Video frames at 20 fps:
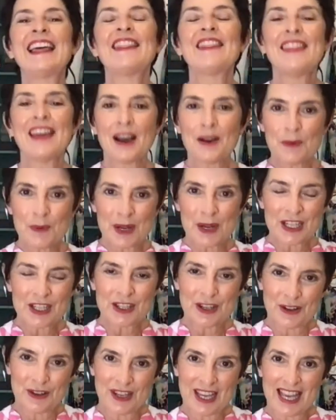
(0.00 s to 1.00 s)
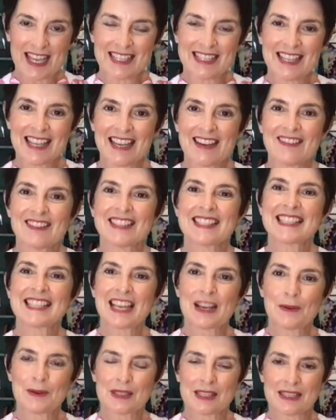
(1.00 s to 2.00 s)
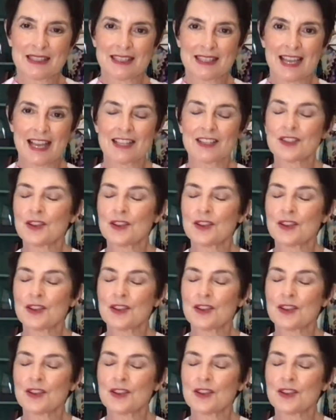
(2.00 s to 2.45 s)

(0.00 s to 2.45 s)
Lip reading: that we showcase here at Sequins and Sand.